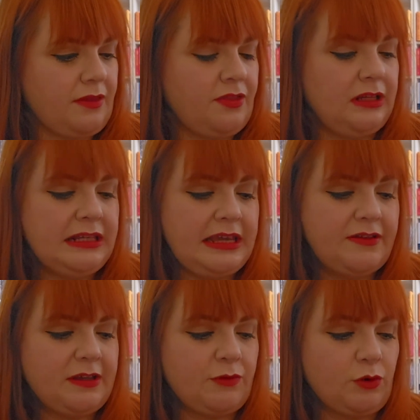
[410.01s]
The
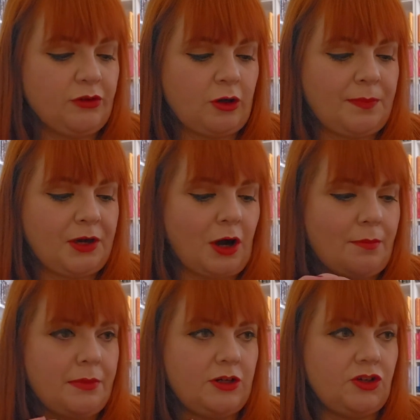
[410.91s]
leaves have also
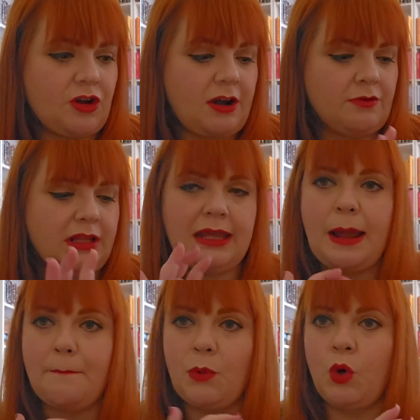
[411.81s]
become generally
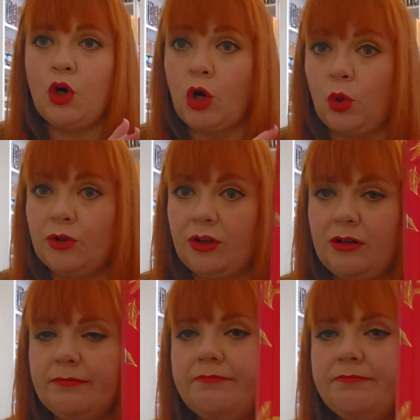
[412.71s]
more golden.